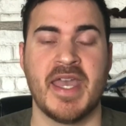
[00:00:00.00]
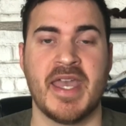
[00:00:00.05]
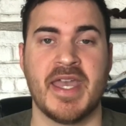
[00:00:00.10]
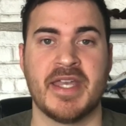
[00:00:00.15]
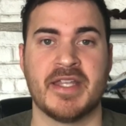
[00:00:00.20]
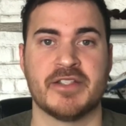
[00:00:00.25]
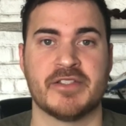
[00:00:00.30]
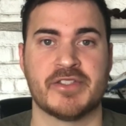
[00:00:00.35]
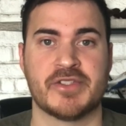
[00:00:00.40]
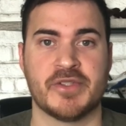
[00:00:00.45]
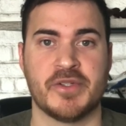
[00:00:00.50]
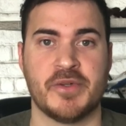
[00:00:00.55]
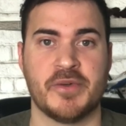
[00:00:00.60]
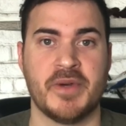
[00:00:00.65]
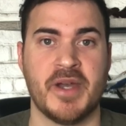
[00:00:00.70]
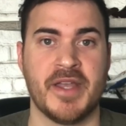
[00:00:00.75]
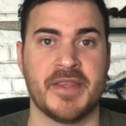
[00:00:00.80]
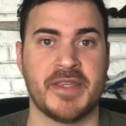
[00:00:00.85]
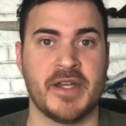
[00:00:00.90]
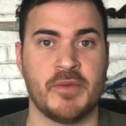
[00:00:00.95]
And
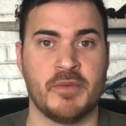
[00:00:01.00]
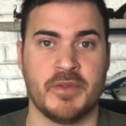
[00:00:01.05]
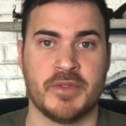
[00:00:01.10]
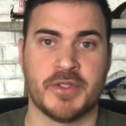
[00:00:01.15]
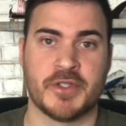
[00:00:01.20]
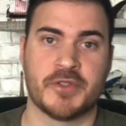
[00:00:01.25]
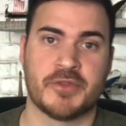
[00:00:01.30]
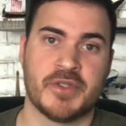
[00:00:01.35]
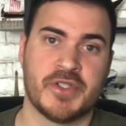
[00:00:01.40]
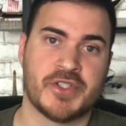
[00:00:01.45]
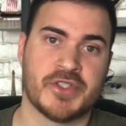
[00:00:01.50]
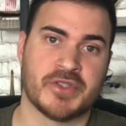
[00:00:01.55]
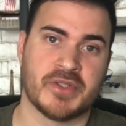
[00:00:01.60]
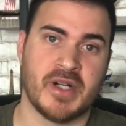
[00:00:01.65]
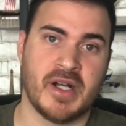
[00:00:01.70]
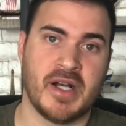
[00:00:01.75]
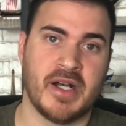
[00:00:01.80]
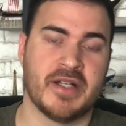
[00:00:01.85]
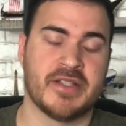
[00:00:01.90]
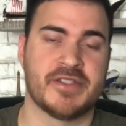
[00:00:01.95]
so that will increase your
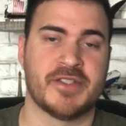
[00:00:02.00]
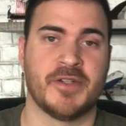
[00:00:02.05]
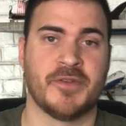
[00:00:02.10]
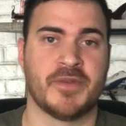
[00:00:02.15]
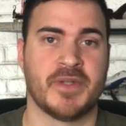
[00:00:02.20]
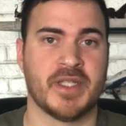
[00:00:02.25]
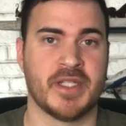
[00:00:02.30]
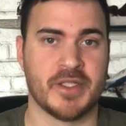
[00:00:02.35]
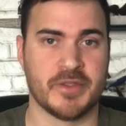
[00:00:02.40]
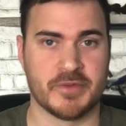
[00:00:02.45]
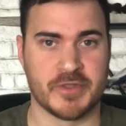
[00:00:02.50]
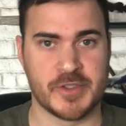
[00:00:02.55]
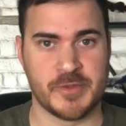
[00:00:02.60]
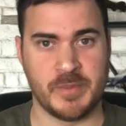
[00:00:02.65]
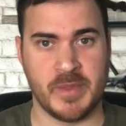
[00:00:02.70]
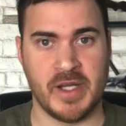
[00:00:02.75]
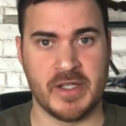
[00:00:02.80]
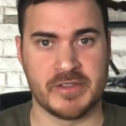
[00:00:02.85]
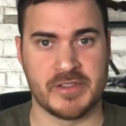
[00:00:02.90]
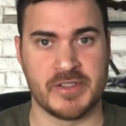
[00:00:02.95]
odds of getting
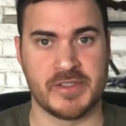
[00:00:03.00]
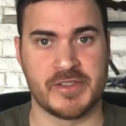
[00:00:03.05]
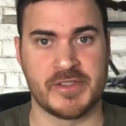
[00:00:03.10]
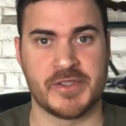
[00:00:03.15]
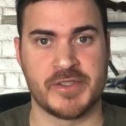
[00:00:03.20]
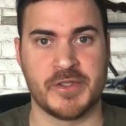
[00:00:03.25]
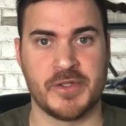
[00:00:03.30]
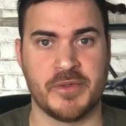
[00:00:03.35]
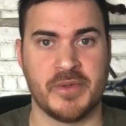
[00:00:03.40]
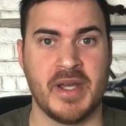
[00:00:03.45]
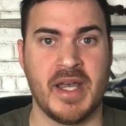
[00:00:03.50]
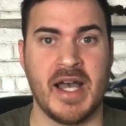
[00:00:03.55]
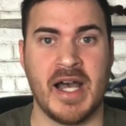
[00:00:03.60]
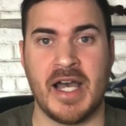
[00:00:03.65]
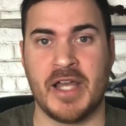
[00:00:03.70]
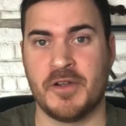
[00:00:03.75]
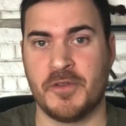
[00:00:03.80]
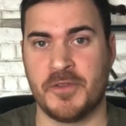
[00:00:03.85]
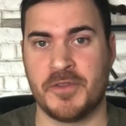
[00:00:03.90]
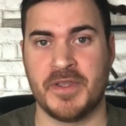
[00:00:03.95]
responses. So
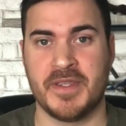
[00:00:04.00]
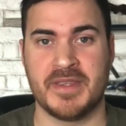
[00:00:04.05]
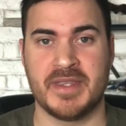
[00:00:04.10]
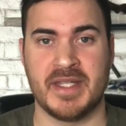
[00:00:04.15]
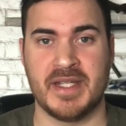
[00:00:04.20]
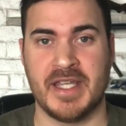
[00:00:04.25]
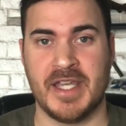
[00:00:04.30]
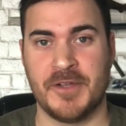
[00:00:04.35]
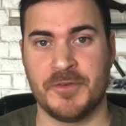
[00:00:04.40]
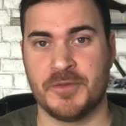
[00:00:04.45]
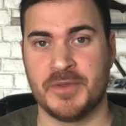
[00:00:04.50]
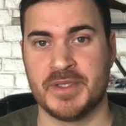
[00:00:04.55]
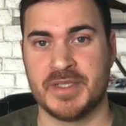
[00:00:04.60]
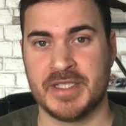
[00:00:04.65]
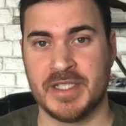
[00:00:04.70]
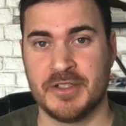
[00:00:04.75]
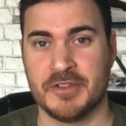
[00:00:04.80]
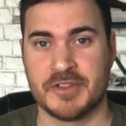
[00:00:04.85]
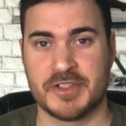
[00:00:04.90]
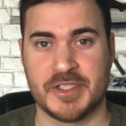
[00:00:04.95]
I don't think that every
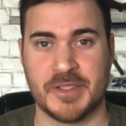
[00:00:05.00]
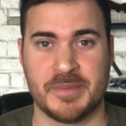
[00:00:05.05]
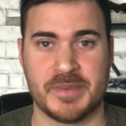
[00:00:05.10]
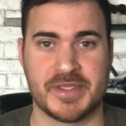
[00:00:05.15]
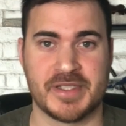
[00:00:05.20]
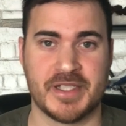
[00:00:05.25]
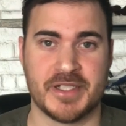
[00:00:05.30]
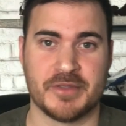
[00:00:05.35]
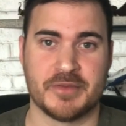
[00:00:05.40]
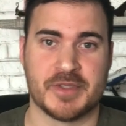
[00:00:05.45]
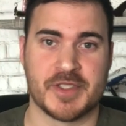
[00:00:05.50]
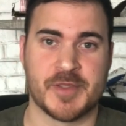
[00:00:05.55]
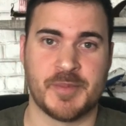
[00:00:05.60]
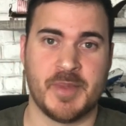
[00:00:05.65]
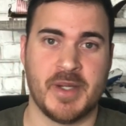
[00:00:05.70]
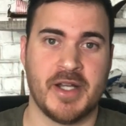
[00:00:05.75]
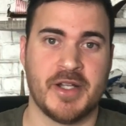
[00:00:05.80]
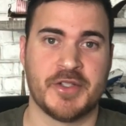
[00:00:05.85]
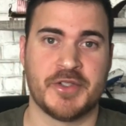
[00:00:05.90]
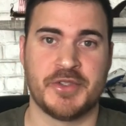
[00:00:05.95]
dealership is going to
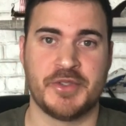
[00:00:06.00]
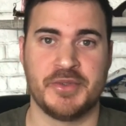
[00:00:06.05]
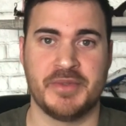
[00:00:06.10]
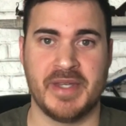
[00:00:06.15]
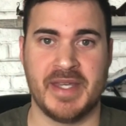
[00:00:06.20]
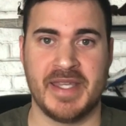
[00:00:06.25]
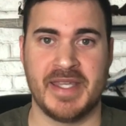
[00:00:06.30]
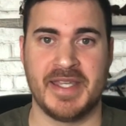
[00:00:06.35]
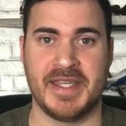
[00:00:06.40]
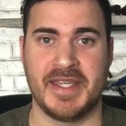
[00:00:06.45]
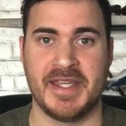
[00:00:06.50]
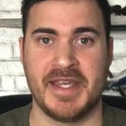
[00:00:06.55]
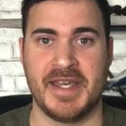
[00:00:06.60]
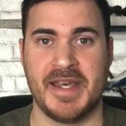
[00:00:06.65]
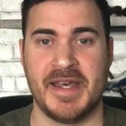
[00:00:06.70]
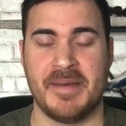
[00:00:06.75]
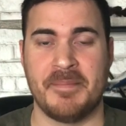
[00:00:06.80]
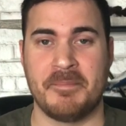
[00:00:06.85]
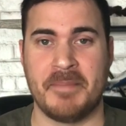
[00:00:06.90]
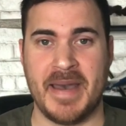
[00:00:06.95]
respond to a
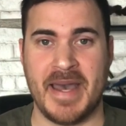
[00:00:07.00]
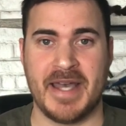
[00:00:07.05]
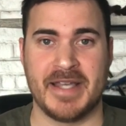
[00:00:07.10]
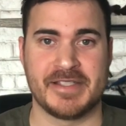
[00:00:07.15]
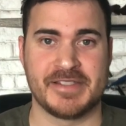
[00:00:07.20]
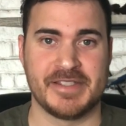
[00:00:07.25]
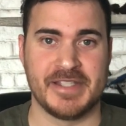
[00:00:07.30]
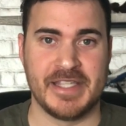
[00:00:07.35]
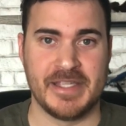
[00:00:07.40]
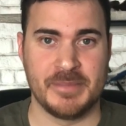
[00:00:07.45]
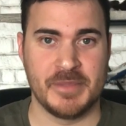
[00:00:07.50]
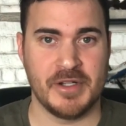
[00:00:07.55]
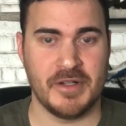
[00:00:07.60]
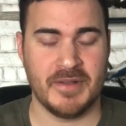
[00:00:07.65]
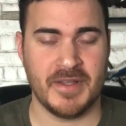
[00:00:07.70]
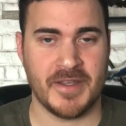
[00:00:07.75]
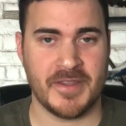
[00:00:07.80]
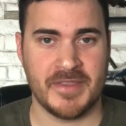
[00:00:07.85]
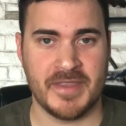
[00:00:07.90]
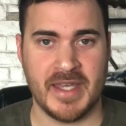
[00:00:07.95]
mass email
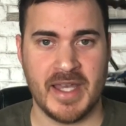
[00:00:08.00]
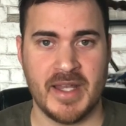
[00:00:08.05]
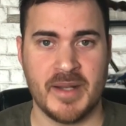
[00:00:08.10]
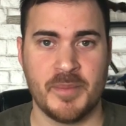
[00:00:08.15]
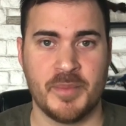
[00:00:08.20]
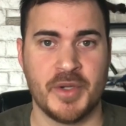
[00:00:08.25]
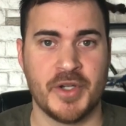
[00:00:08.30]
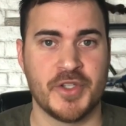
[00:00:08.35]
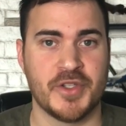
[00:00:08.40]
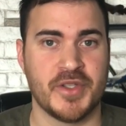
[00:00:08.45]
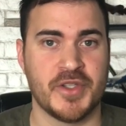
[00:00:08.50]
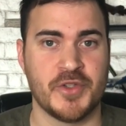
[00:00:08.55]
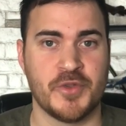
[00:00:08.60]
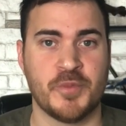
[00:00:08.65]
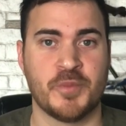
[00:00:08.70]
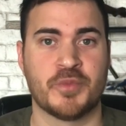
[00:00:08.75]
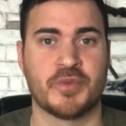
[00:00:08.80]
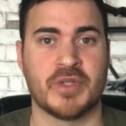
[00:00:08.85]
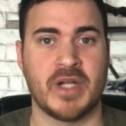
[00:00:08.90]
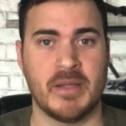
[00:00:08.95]
like that, but you
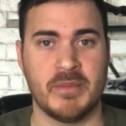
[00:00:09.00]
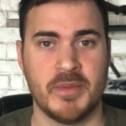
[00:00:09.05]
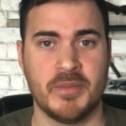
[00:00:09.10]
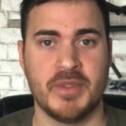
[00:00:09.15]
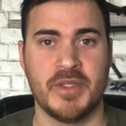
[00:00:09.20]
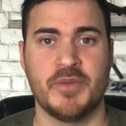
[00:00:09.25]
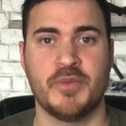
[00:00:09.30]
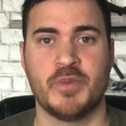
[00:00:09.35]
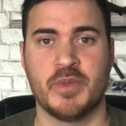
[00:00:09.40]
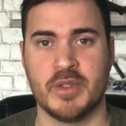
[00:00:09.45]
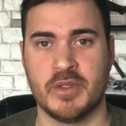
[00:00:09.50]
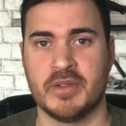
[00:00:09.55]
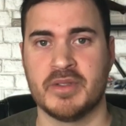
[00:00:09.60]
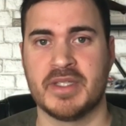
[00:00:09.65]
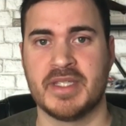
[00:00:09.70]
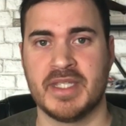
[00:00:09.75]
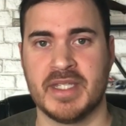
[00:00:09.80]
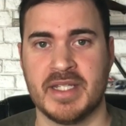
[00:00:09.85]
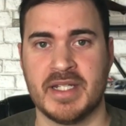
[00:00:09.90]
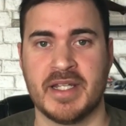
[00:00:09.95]
probably will
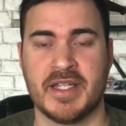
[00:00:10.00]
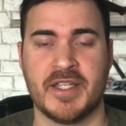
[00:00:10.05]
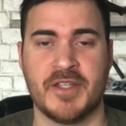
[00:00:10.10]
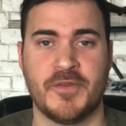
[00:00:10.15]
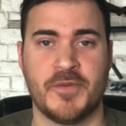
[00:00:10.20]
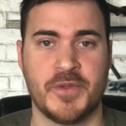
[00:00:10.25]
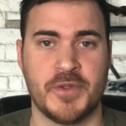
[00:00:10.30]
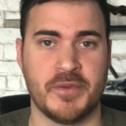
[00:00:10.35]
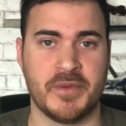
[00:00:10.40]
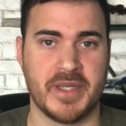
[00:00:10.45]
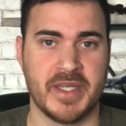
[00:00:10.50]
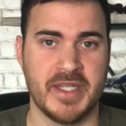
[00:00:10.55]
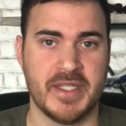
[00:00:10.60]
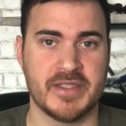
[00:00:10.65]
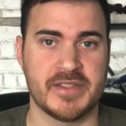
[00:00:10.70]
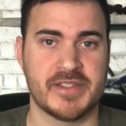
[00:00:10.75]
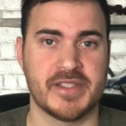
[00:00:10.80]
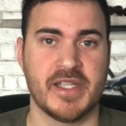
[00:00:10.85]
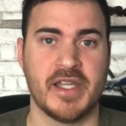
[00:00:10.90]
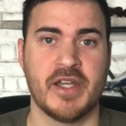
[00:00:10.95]
get a few
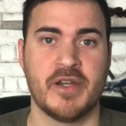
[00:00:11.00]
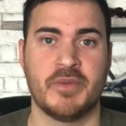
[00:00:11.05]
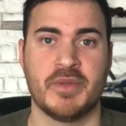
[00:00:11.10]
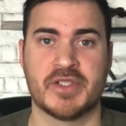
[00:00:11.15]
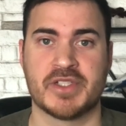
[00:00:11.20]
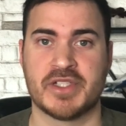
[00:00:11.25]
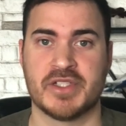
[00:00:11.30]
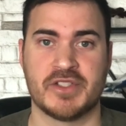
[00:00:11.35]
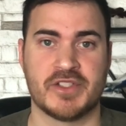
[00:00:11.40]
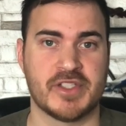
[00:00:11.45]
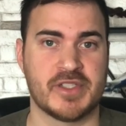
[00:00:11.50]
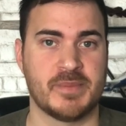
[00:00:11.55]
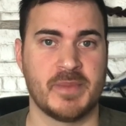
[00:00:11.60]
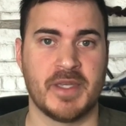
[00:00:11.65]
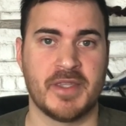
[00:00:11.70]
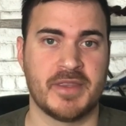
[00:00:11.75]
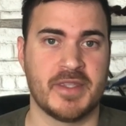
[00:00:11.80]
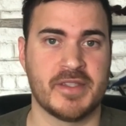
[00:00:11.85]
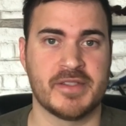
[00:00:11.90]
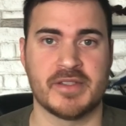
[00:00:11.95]
hits, which can just
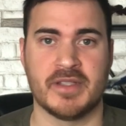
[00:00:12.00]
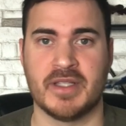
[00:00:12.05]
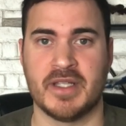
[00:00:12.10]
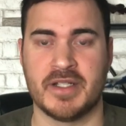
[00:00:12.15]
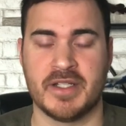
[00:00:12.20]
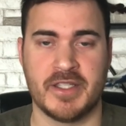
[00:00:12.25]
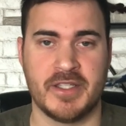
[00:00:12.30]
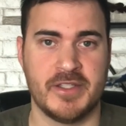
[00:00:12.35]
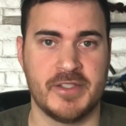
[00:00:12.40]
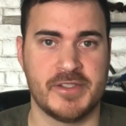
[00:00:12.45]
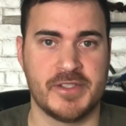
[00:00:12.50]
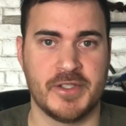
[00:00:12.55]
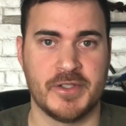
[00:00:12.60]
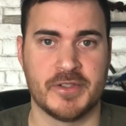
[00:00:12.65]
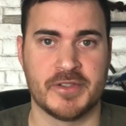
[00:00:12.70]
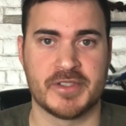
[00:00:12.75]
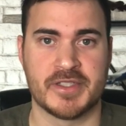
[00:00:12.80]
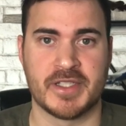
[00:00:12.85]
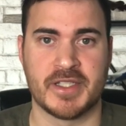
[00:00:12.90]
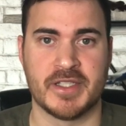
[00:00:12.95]
make things a lot
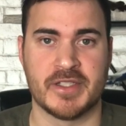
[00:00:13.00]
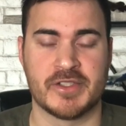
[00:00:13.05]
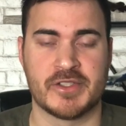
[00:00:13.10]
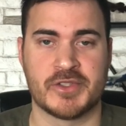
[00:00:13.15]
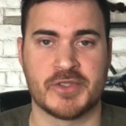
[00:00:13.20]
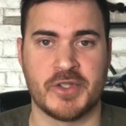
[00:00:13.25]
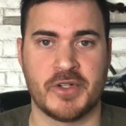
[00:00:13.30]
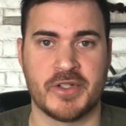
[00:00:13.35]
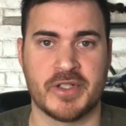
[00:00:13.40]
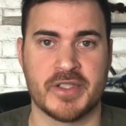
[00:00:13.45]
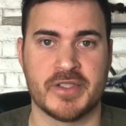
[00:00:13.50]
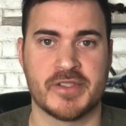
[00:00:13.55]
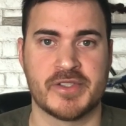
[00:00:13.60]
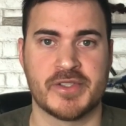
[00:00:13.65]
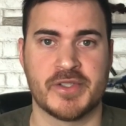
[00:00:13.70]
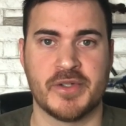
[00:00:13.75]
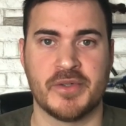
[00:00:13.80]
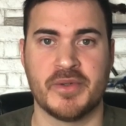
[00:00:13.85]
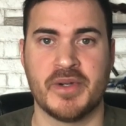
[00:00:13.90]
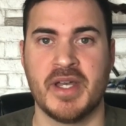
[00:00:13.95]
easier to get started.
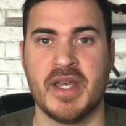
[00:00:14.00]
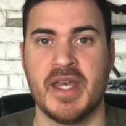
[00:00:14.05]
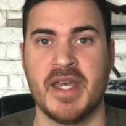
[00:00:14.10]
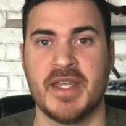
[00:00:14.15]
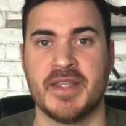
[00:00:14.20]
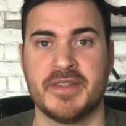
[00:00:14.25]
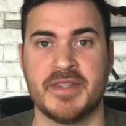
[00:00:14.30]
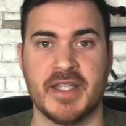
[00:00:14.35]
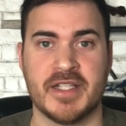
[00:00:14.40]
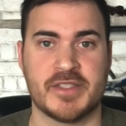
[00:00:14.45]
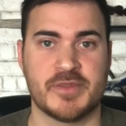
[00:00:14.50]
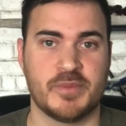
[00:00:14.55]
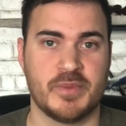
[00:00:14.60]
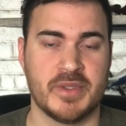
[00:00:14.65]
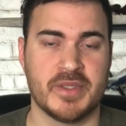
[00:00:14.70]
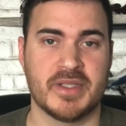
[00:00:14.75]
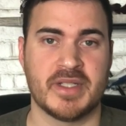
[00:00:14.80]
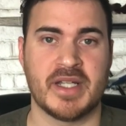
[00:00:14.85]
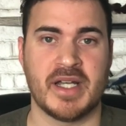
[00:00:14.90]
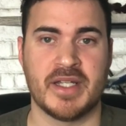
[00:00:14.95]
So that's
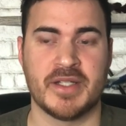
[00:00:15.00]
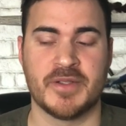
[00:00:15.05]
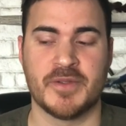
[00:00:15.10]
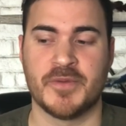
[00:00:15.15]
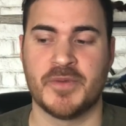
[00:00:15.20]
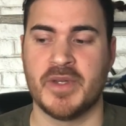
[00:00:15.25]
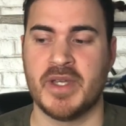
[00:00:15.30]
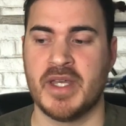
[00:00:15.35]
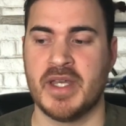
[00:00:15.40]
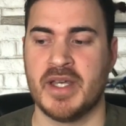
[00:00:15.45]
one kind of